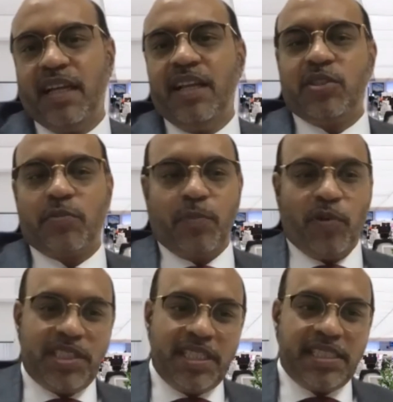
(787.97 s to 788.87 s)
So
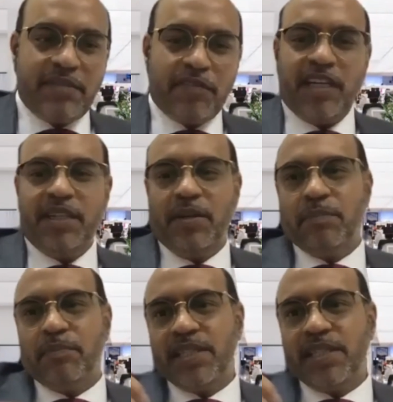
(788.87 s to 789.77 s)
policy is defined
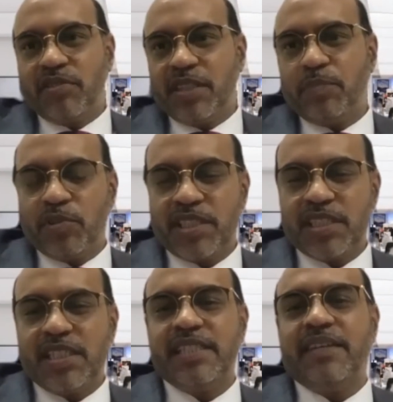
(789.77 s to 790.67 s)
based on the
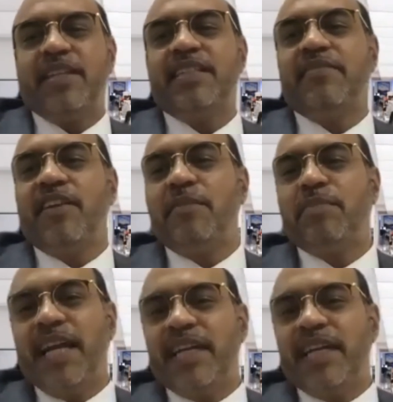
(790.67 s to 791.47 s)
processes developed,